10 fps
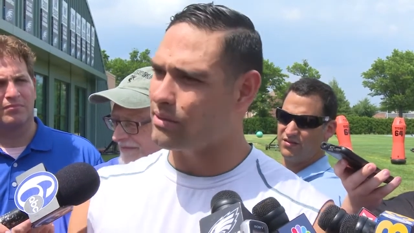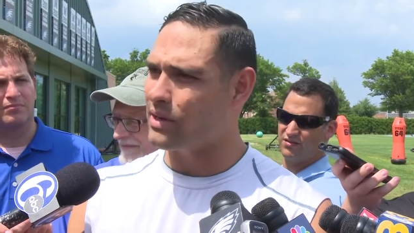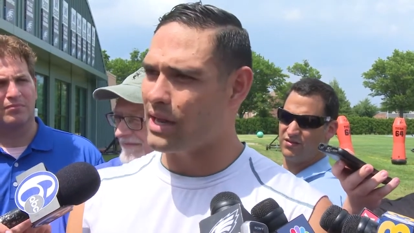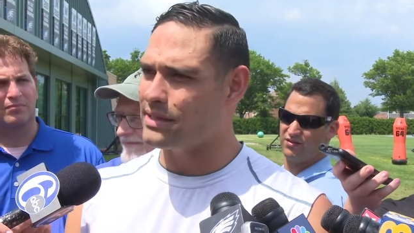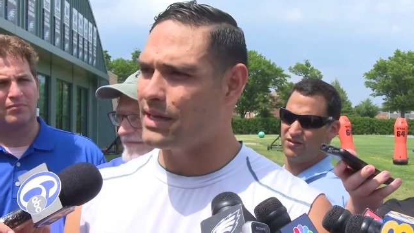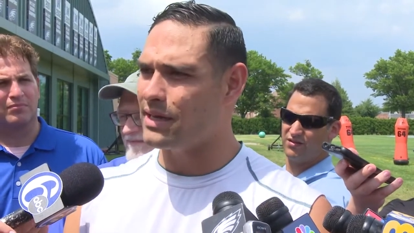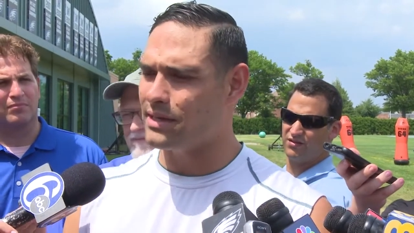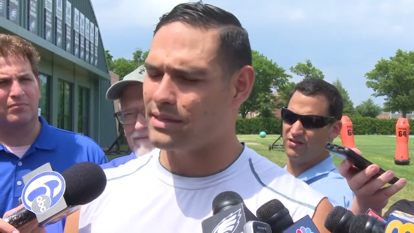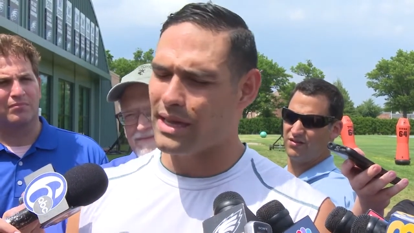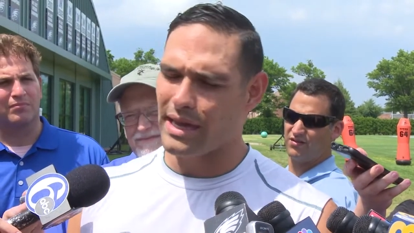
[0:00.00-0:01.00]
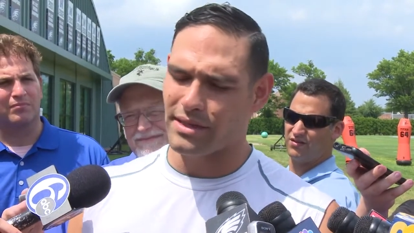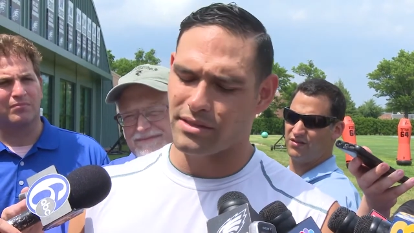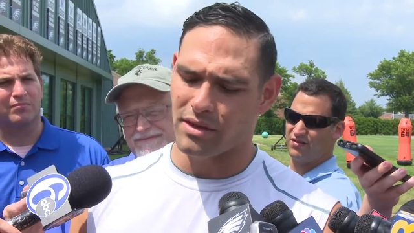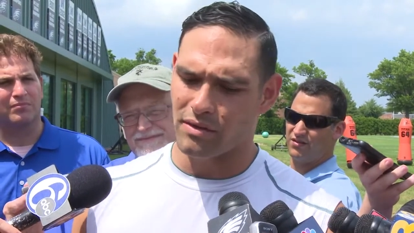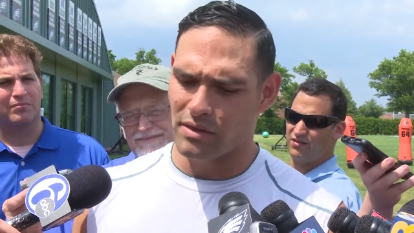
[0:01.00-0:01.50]
Speaker 1: what I intended to say, and
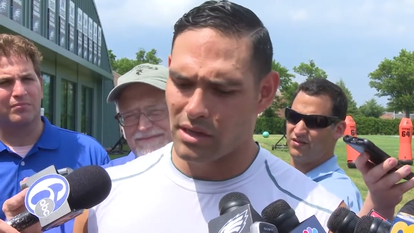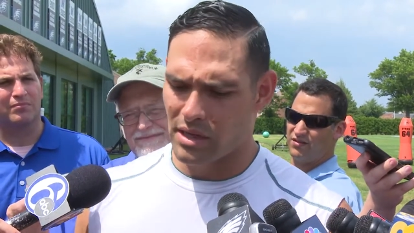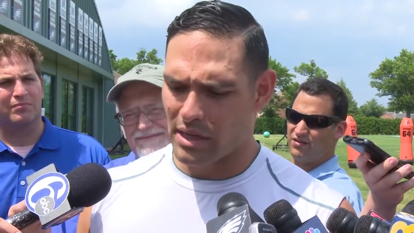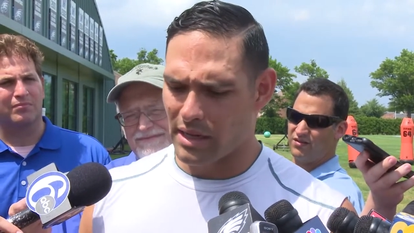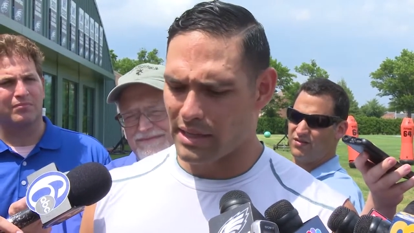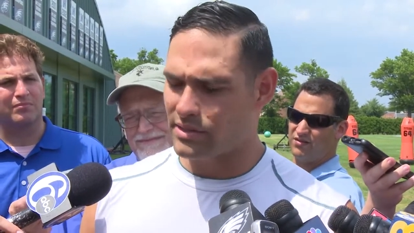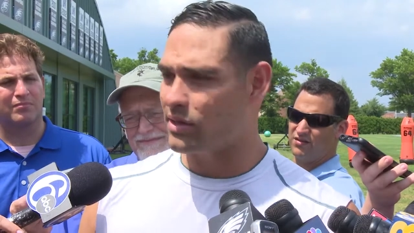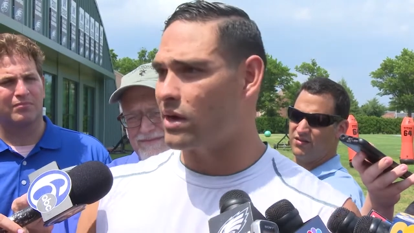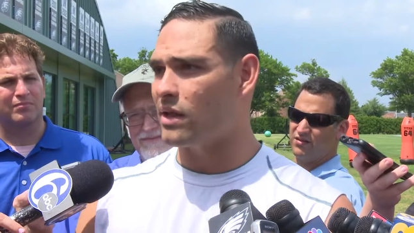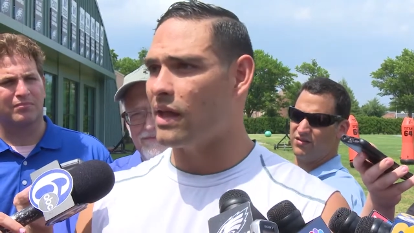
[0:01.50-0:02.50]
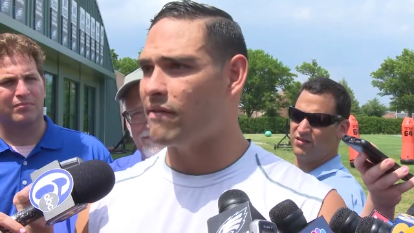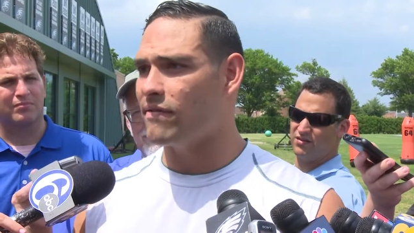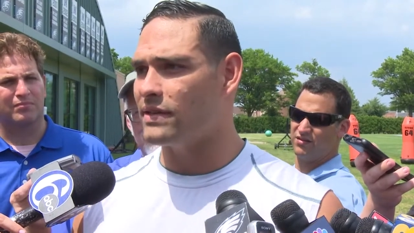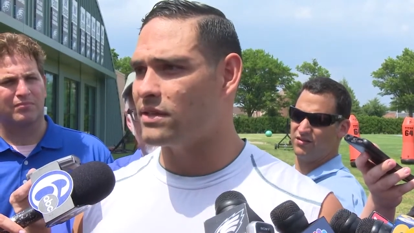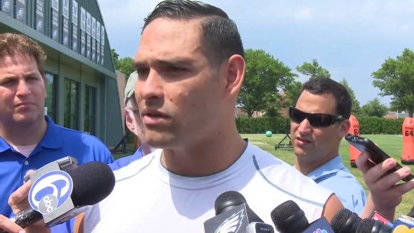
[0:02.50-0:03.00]
so uh, it took on a life of
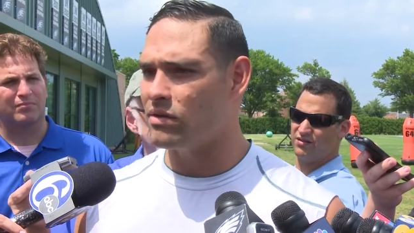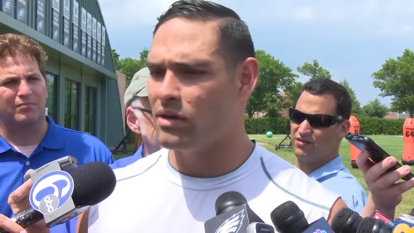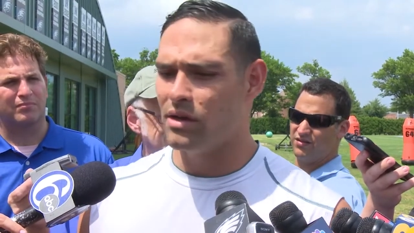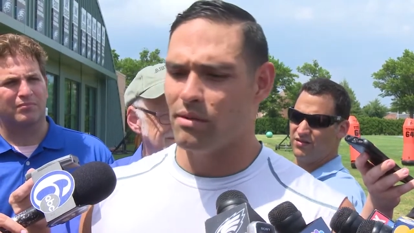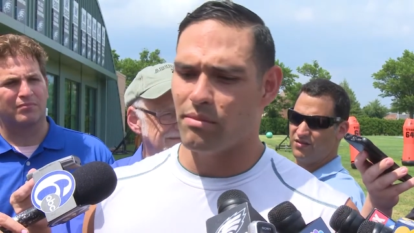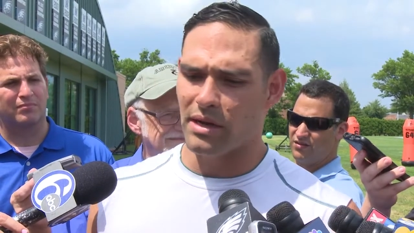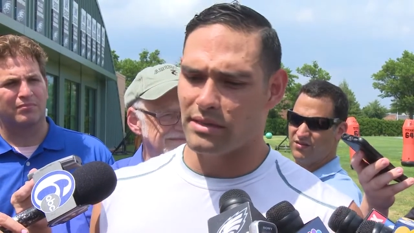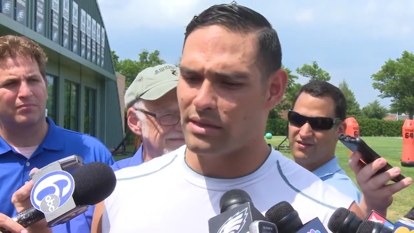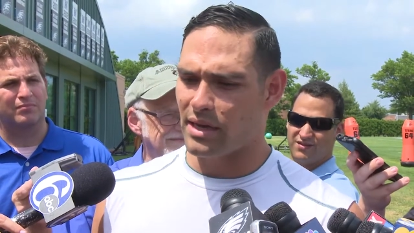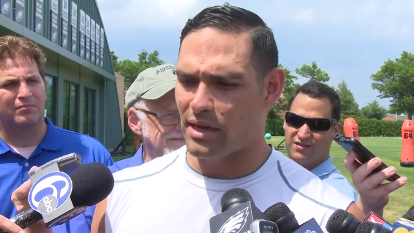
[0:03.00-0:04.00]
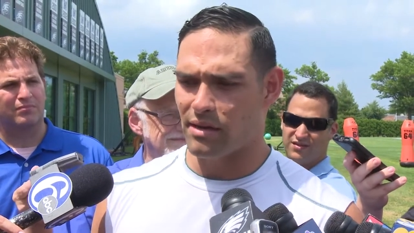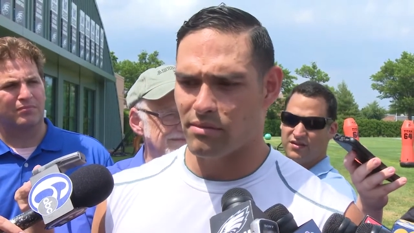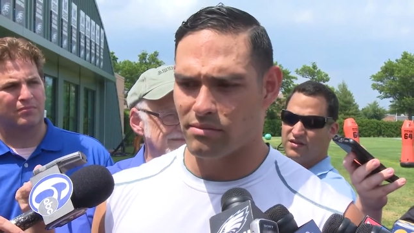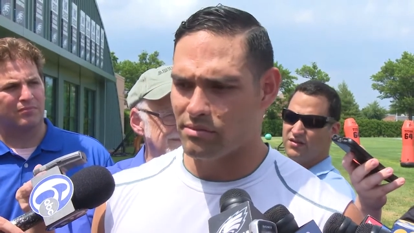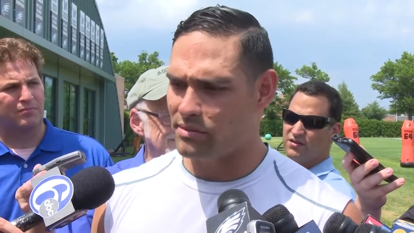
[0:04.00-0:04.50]
its own. But uh,
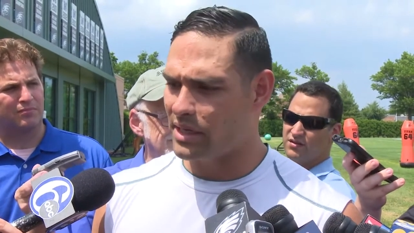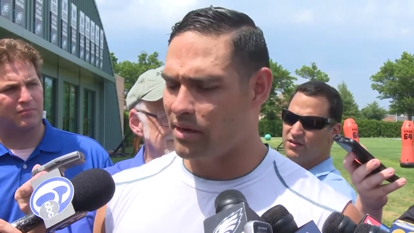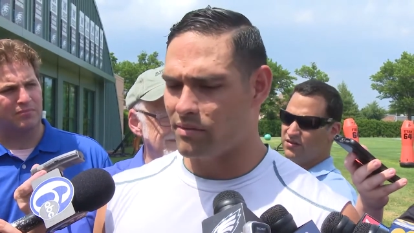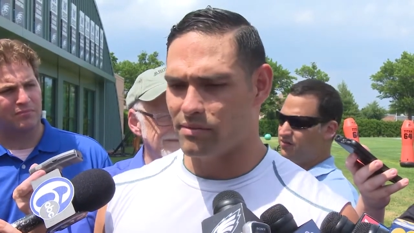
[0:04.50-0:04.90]
you know,